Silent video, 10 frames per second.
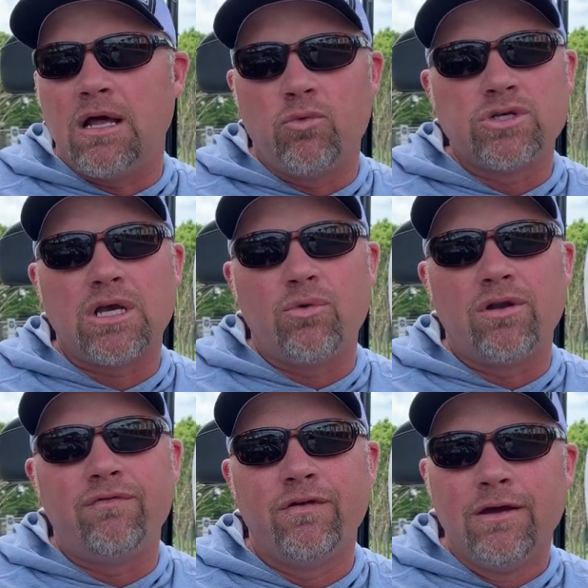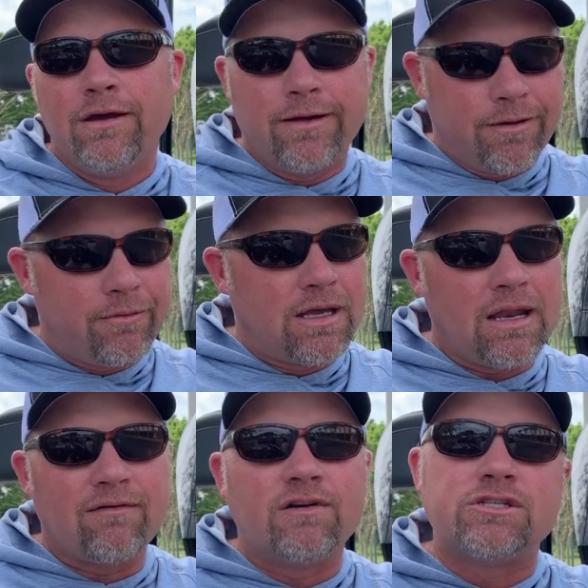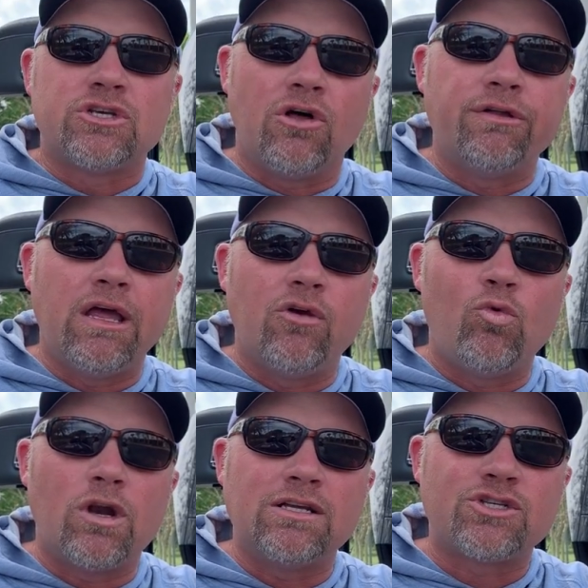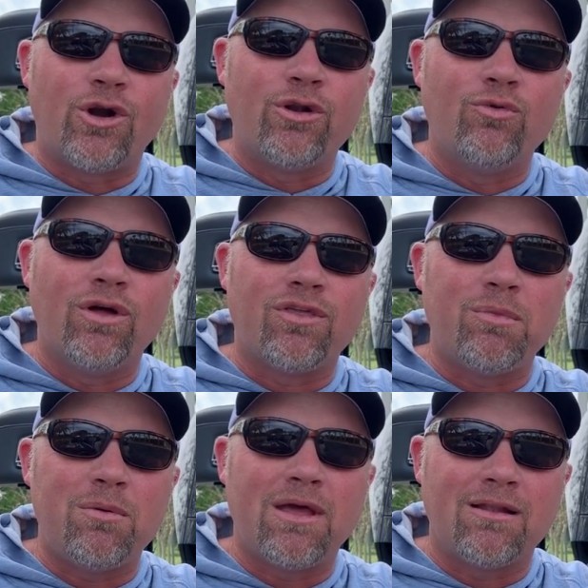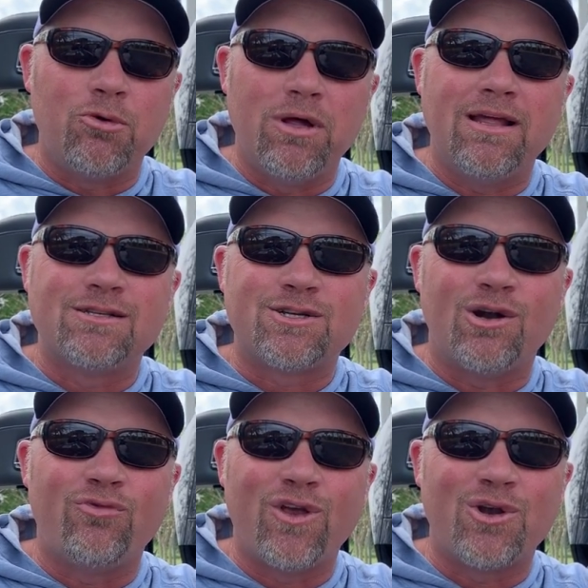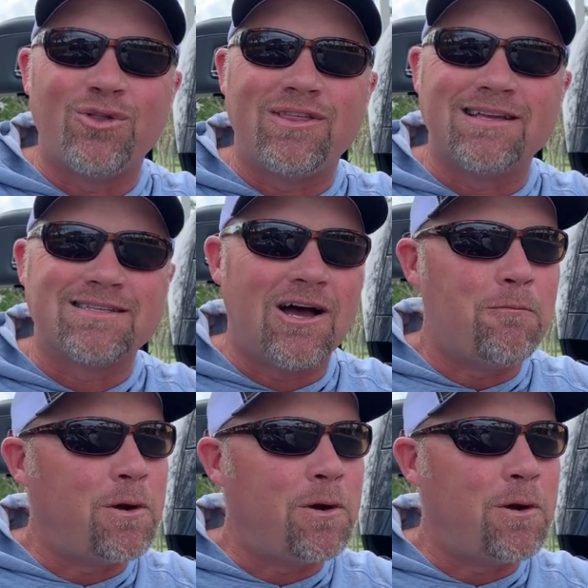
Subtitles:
I wish I would have kind of consolidated what I started with and maybe had a little bit of head start and figuring things out.